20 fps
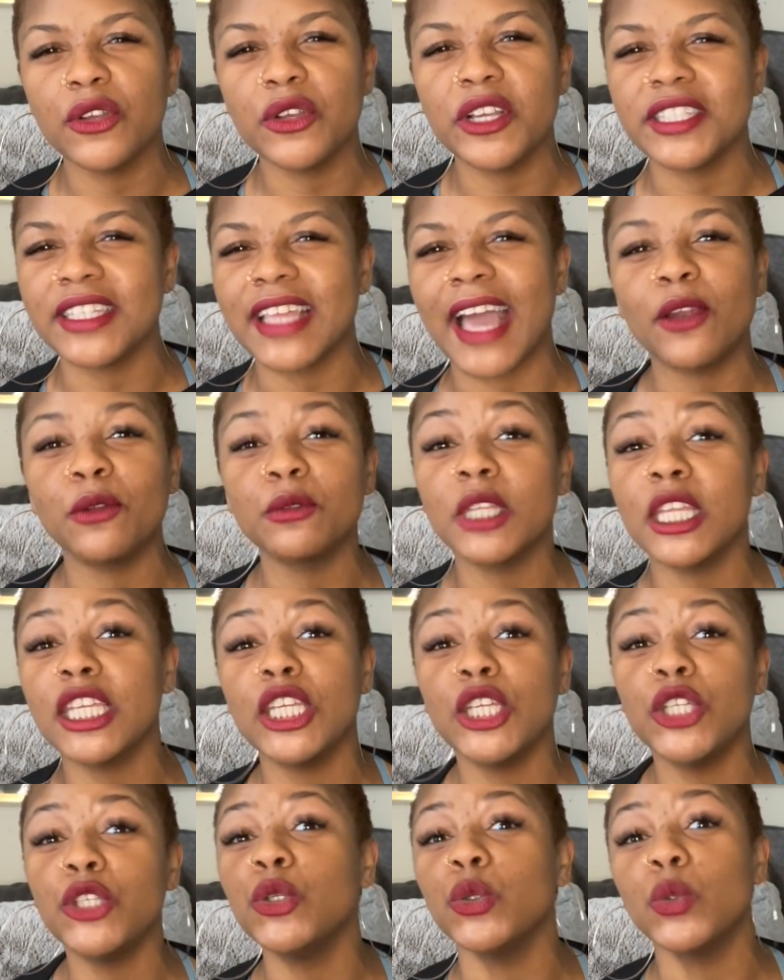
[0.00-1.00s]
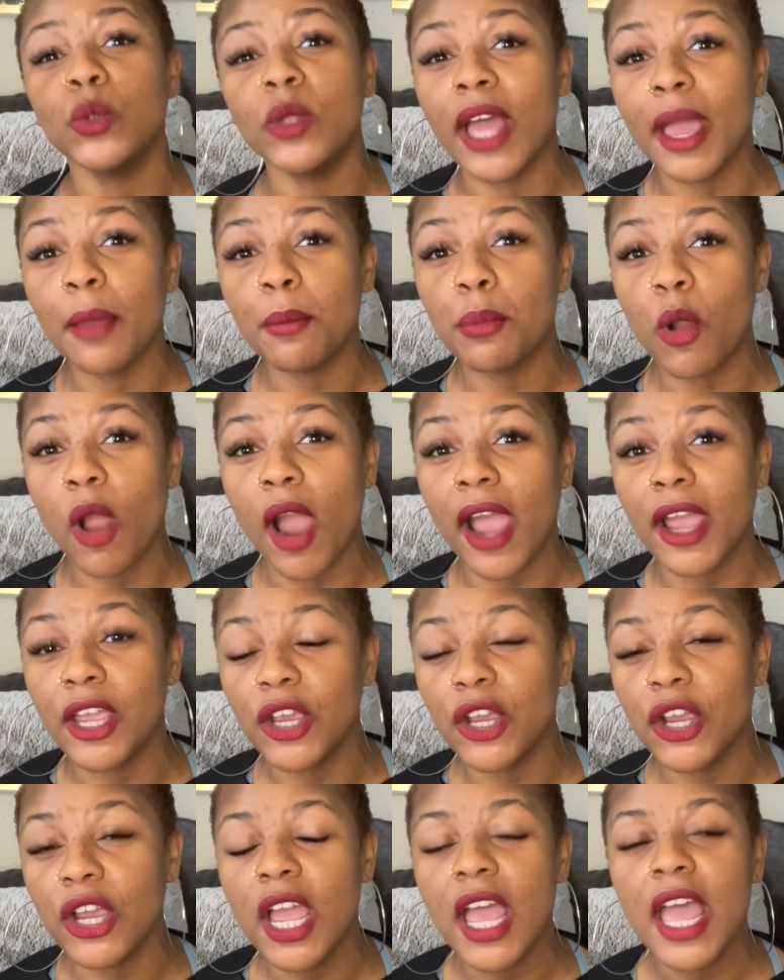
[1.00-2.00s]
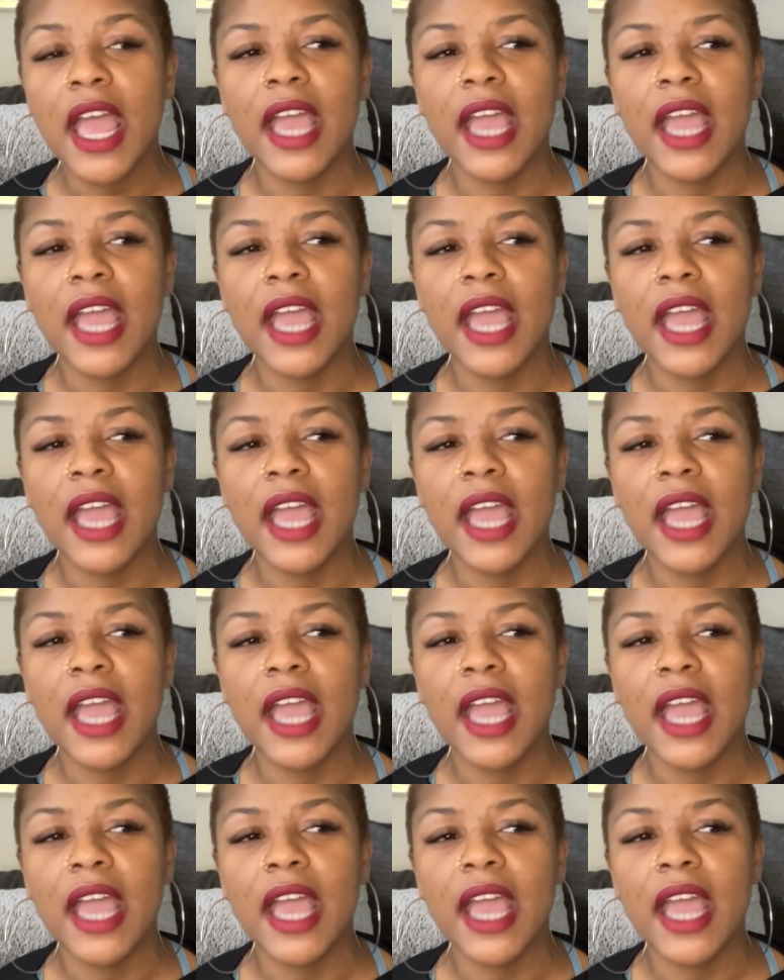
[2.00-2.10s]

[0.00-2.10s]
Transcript: because I don't think he knew that prior.